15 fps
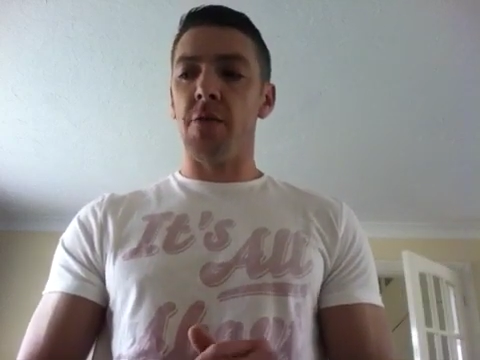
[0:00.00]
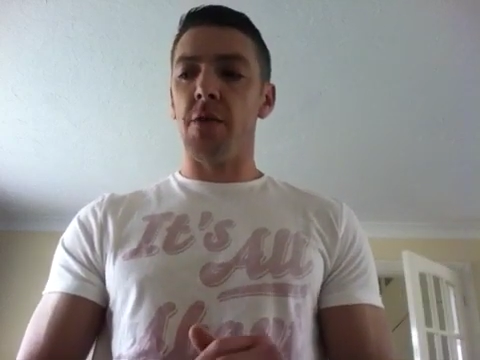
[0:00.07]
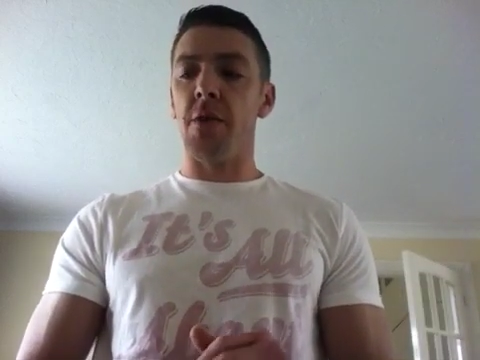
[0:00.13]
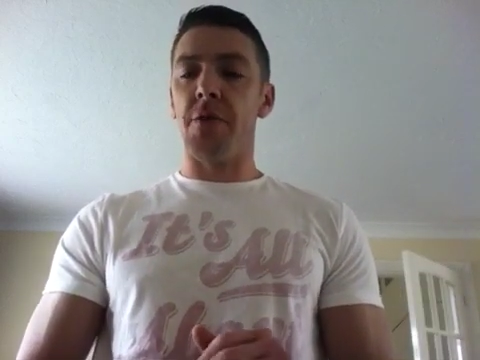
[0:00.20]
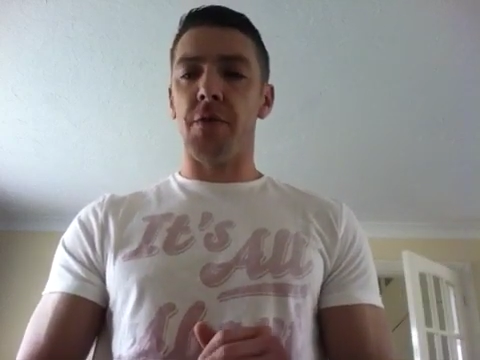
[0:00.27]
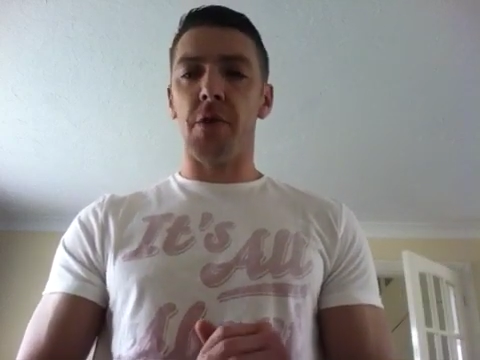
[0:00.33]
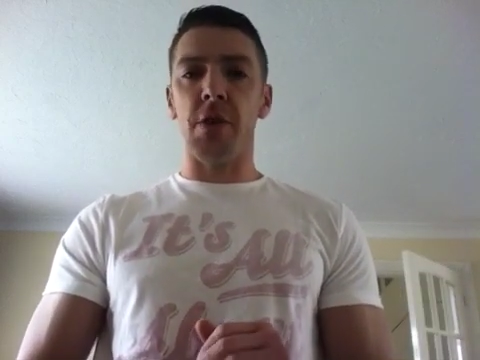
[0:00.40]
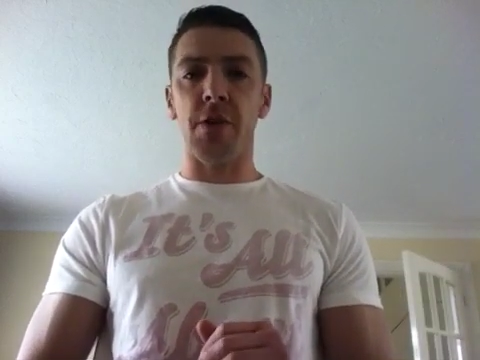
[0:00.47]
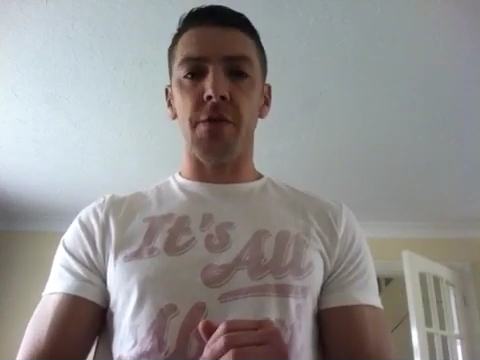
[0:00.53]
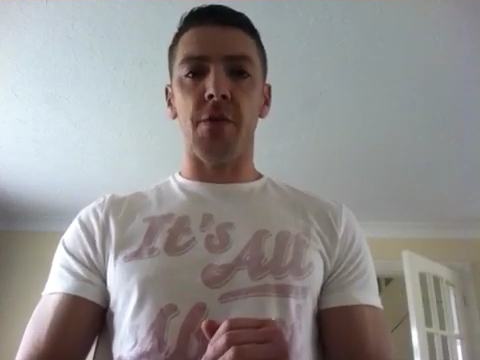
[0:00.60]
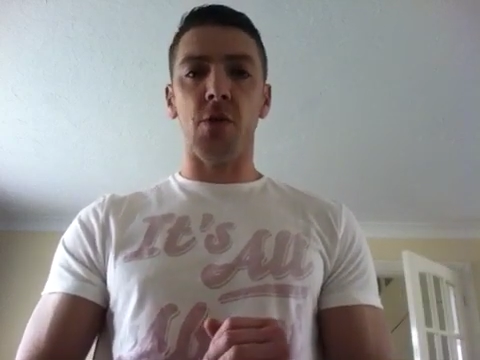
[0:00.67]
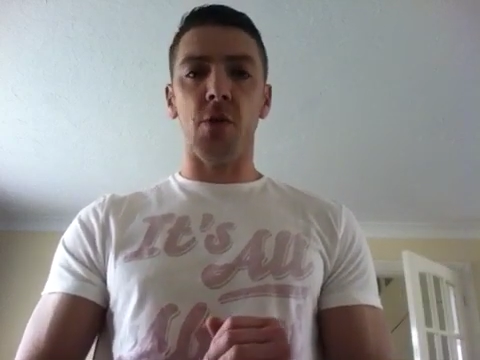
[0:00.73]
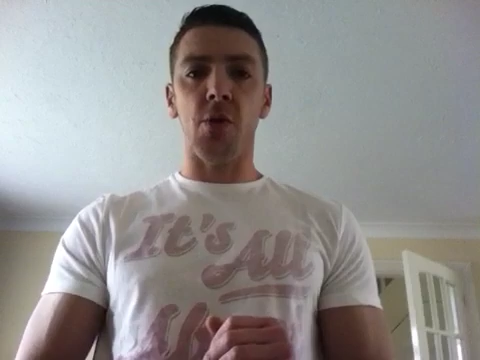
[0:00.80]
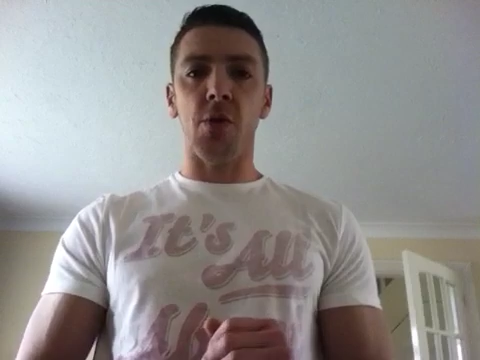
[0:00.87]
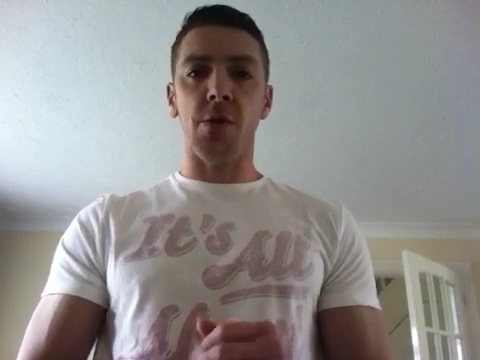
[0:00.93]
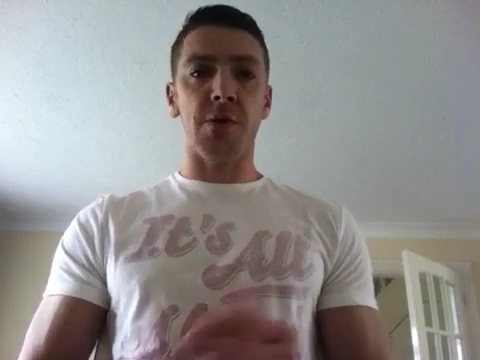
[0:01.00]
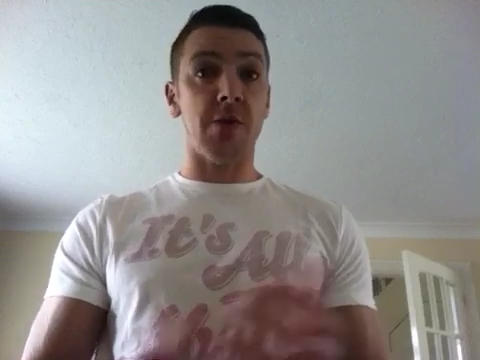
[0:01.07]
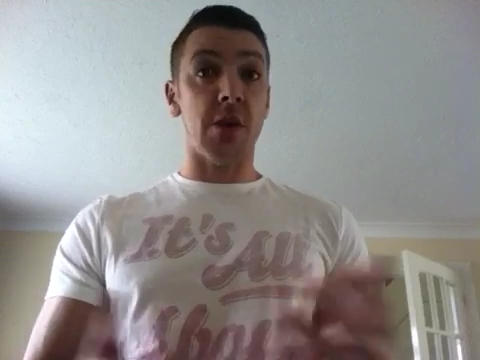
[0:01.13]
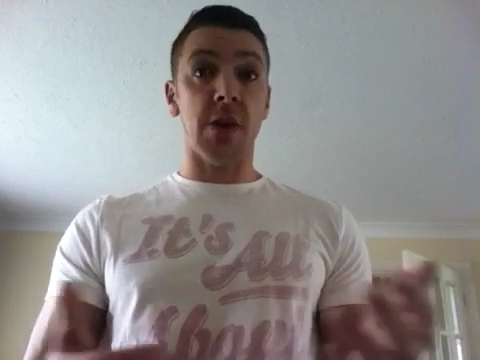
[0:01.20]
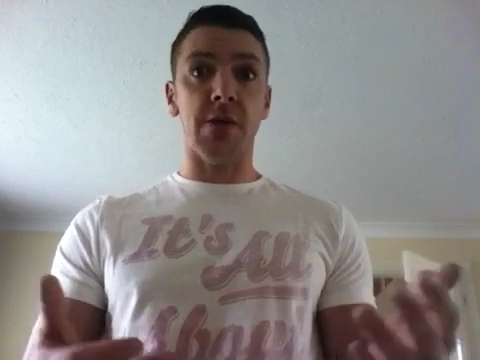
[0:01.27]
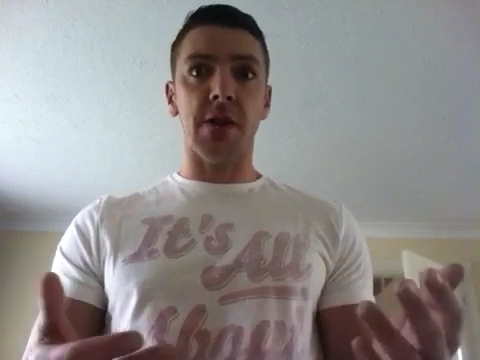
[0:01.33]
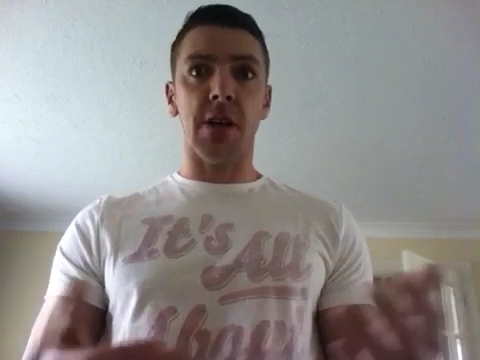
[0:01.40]
for 3, 4,
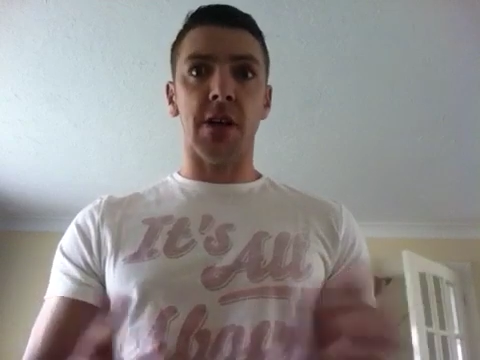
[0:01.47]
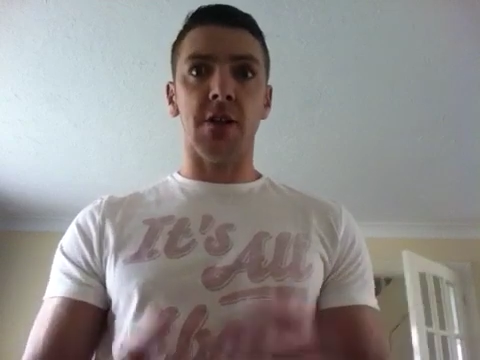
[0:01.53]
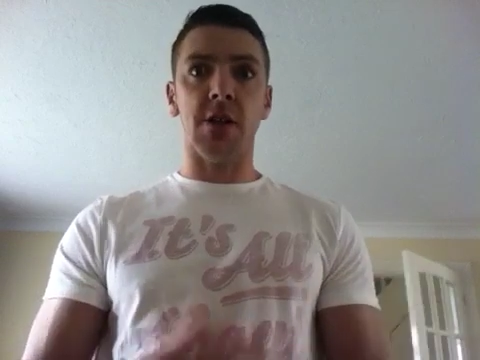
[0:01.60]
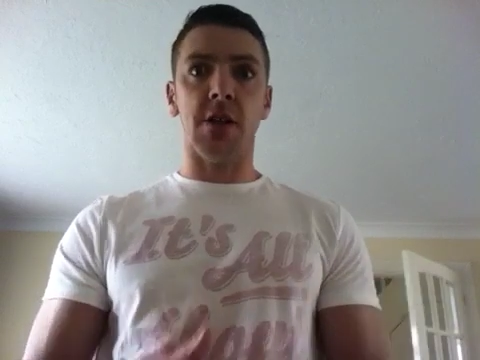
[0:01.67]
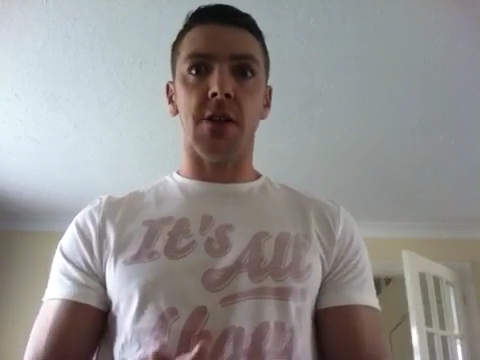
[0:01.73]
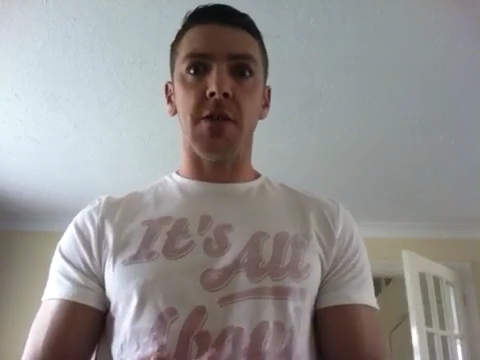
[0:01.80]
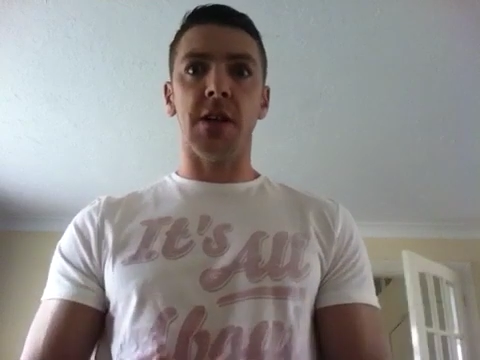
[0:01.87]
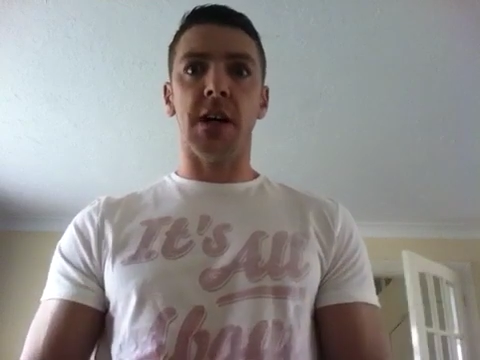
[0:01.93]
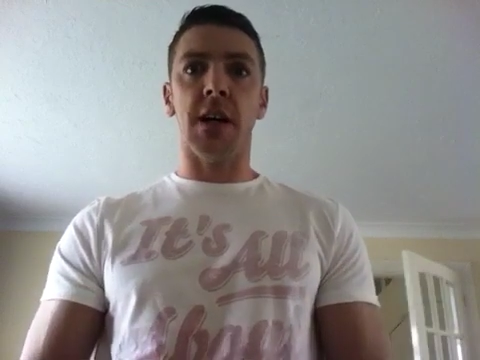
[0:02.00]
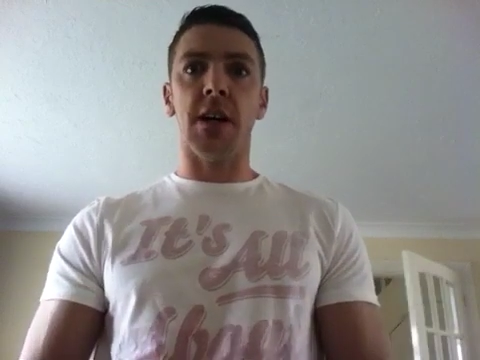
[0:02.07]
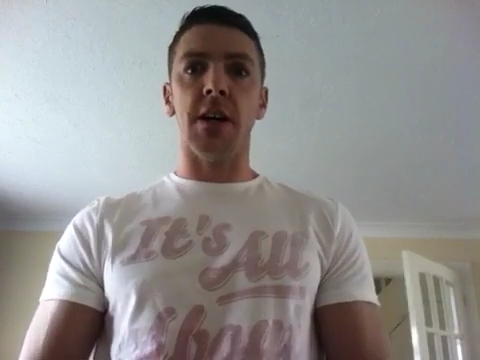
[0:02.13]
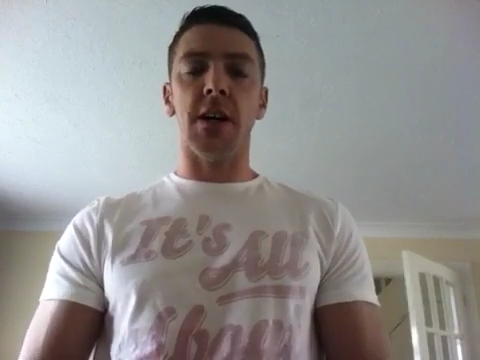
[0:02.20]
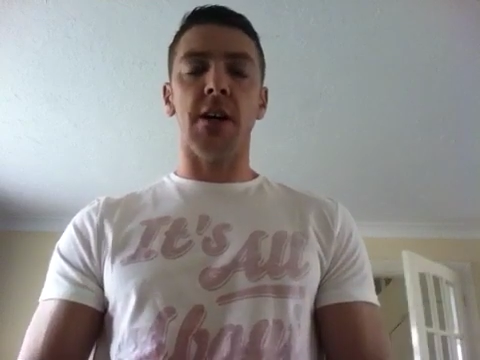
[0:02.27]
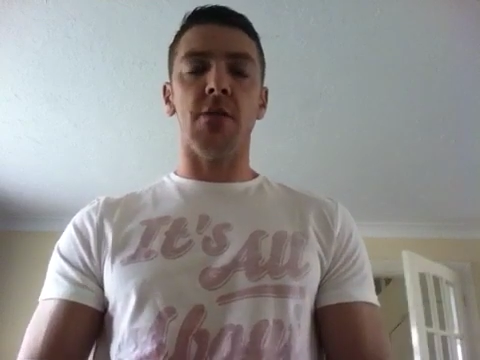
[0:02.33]
5 days after that,